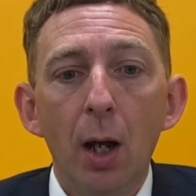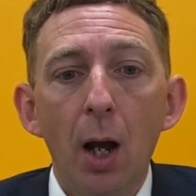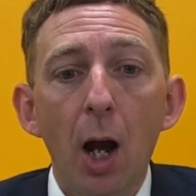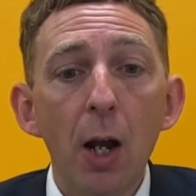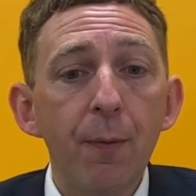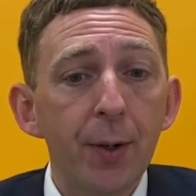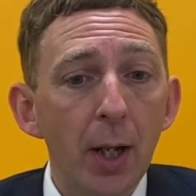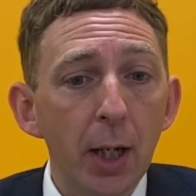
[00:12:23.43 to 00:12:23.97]

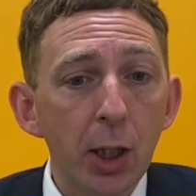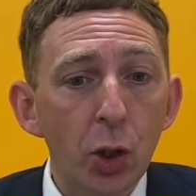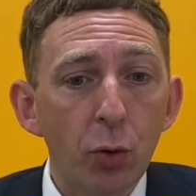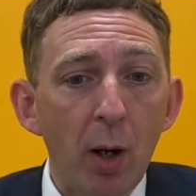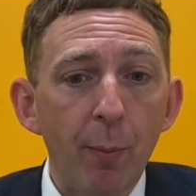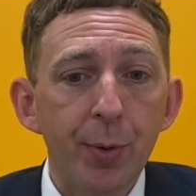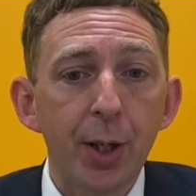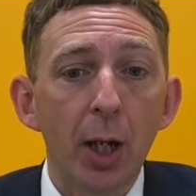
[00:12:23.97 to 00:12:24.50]
Overnight
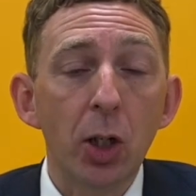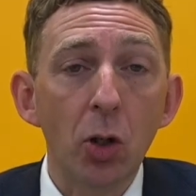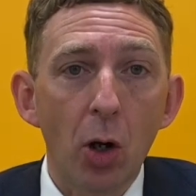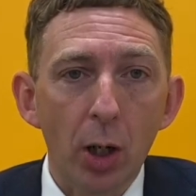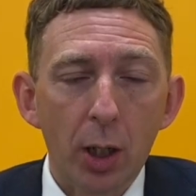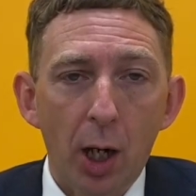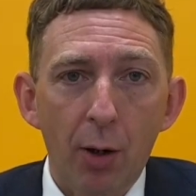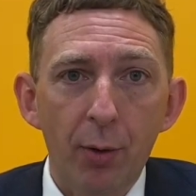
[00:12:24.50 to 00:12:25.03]
trips are
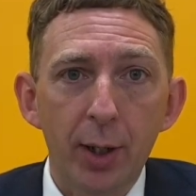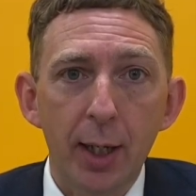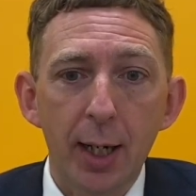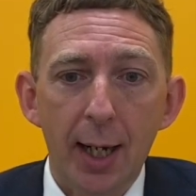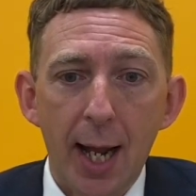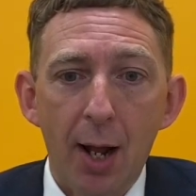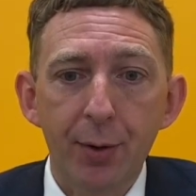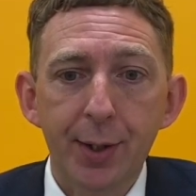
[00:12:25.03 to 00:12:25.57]
not currently
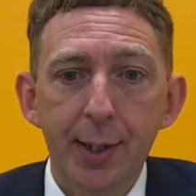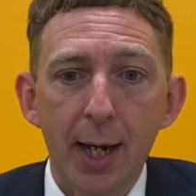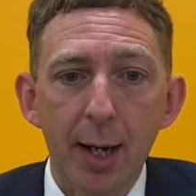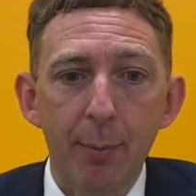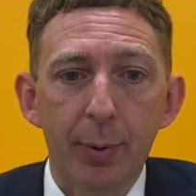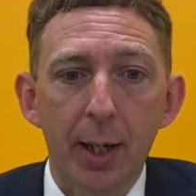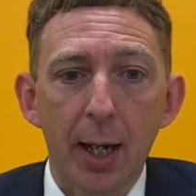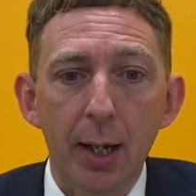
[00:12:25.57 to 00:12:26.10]
allowed to
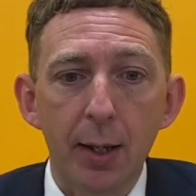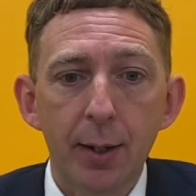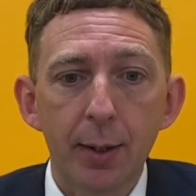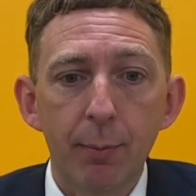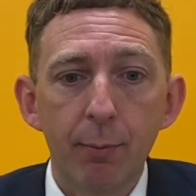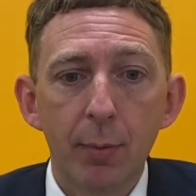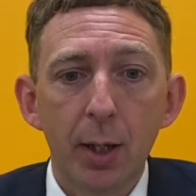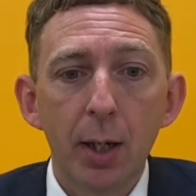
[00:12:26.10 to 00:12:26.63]
take
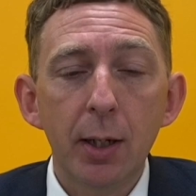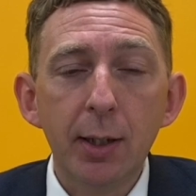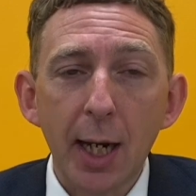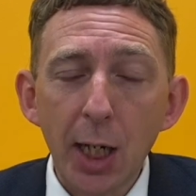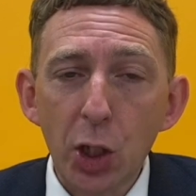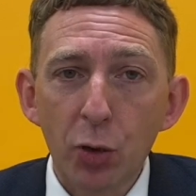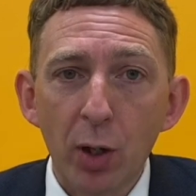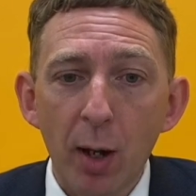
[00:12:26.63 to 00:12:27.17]
place.
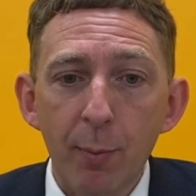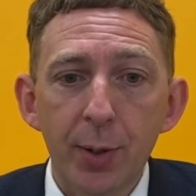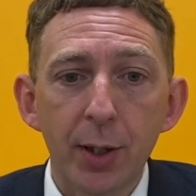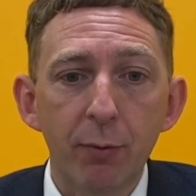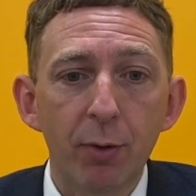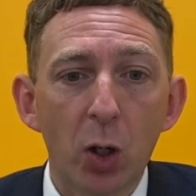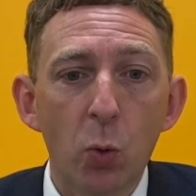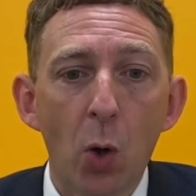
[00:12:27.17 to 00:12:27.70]
Day trips
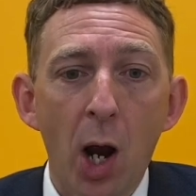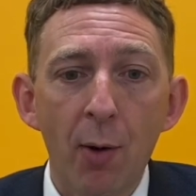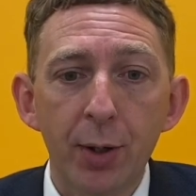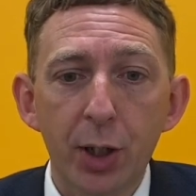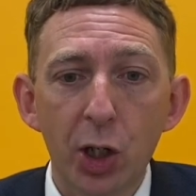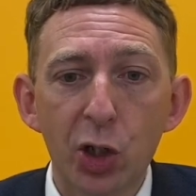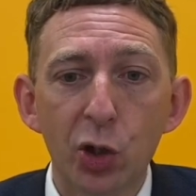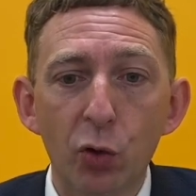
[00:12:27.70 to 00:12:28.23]
require
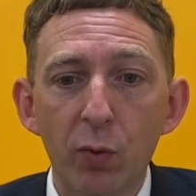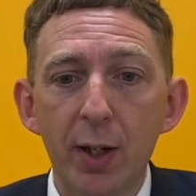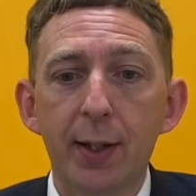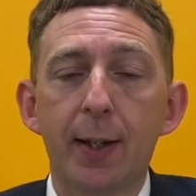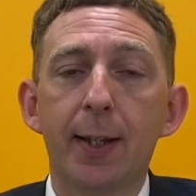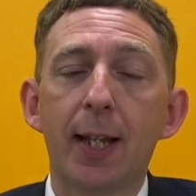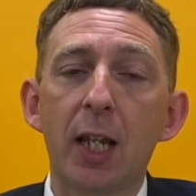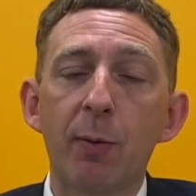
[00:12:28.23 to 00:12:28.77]
additional
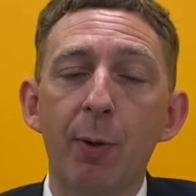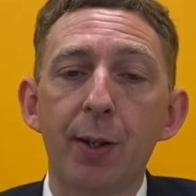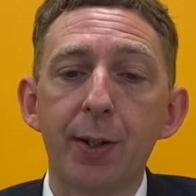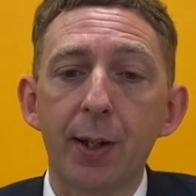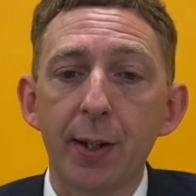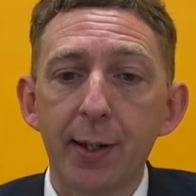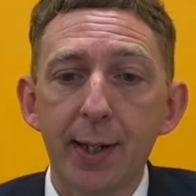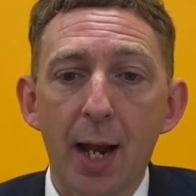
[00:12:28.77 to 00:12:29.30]
risk assessments
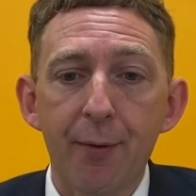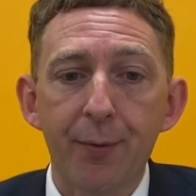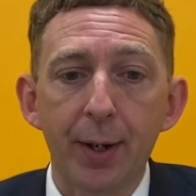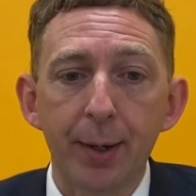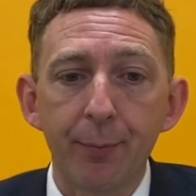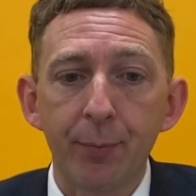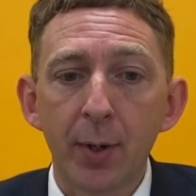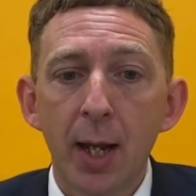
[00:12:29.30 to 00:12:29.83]
and
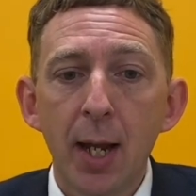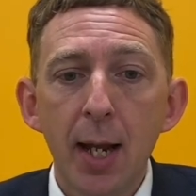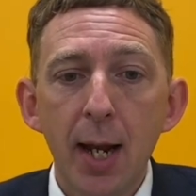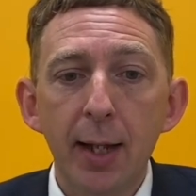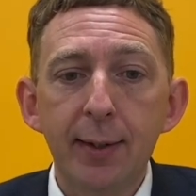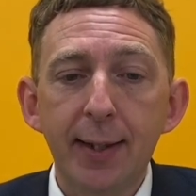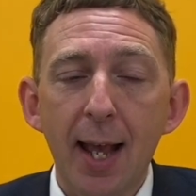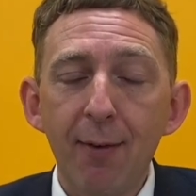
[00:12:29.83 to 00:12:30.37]
staffing.
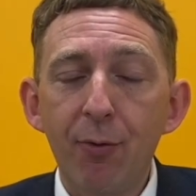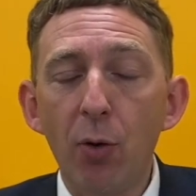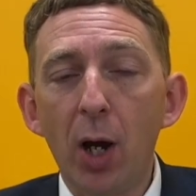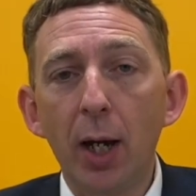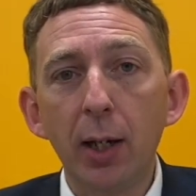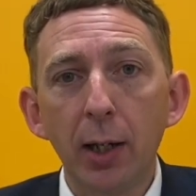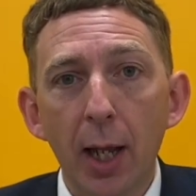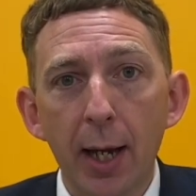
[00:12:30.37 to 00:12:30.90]
It's therefore
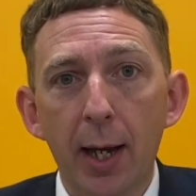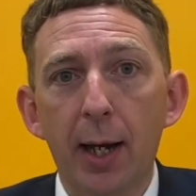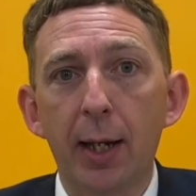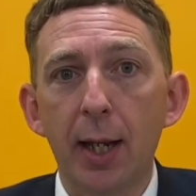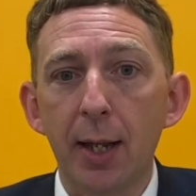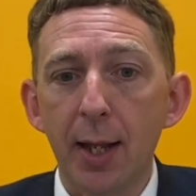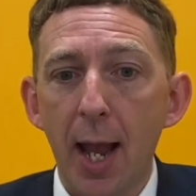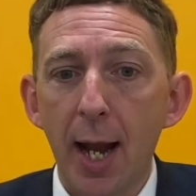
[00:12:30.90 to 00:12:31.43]

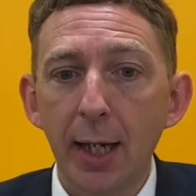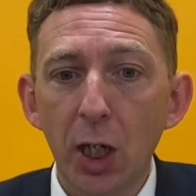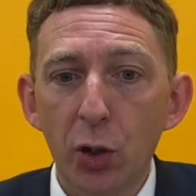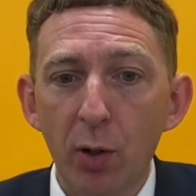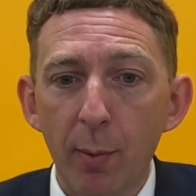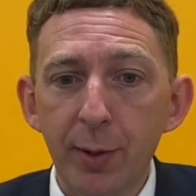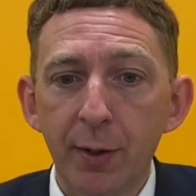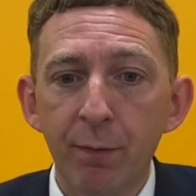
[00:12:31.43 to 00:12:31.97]
unlikely that any
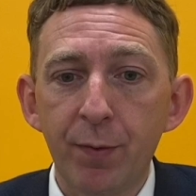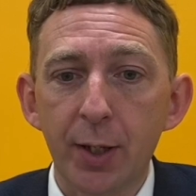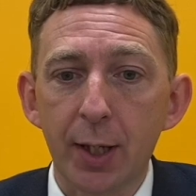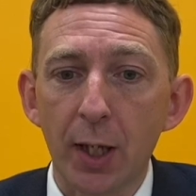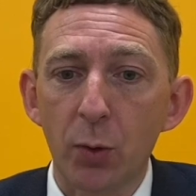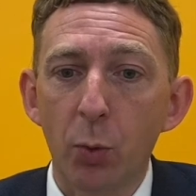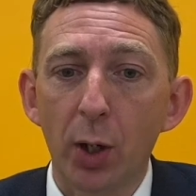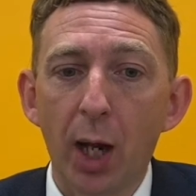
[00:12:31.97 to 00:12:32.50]
trips and
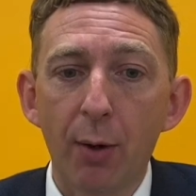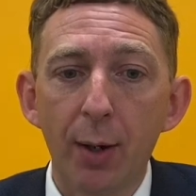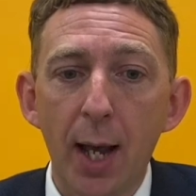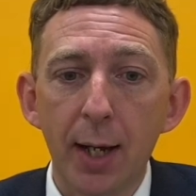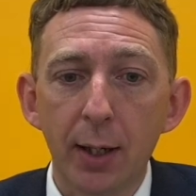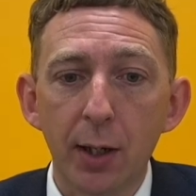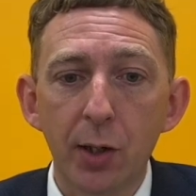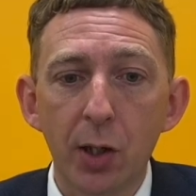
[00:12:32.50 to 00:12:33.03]
visits will go
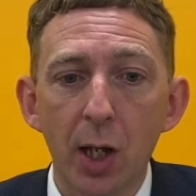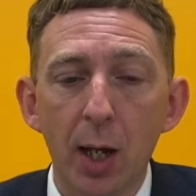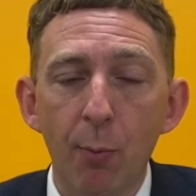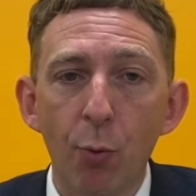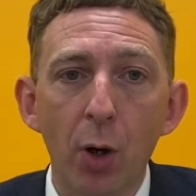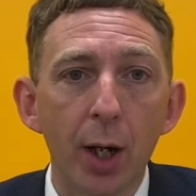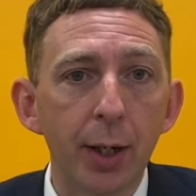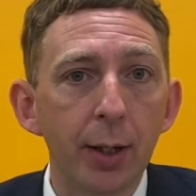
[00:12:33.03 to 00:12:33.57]
ahead in Term
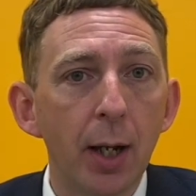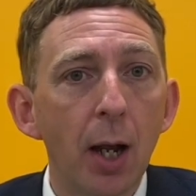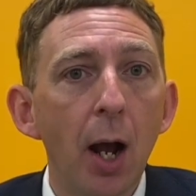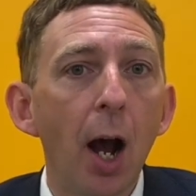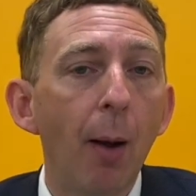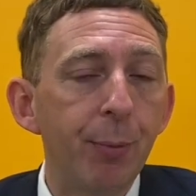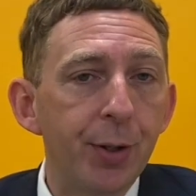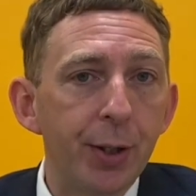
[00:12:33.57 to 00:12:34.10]
1
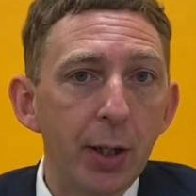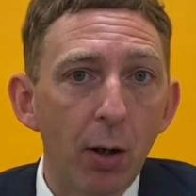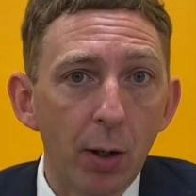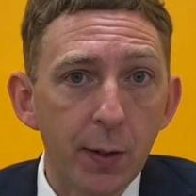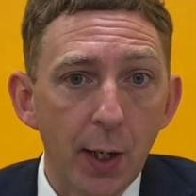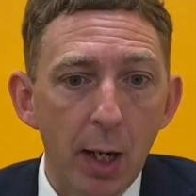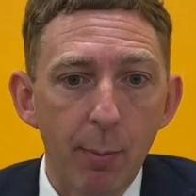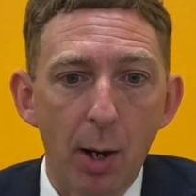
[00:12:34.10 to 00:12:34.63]
up to the
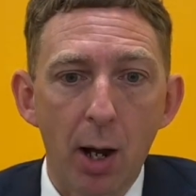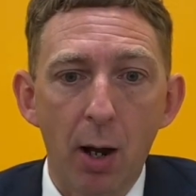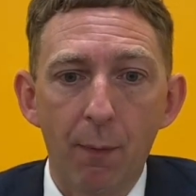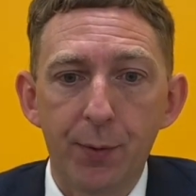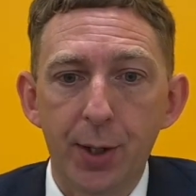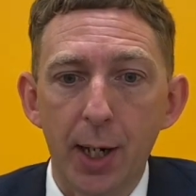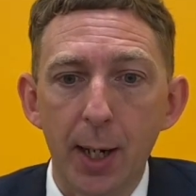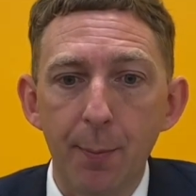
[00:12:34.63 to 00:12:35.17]
October
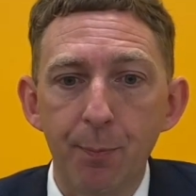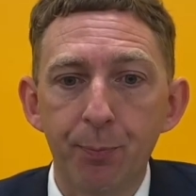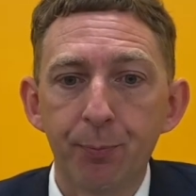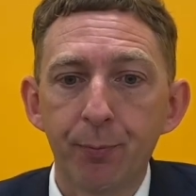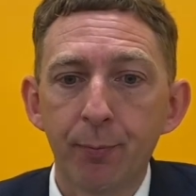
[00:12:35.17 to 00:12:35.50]
half term.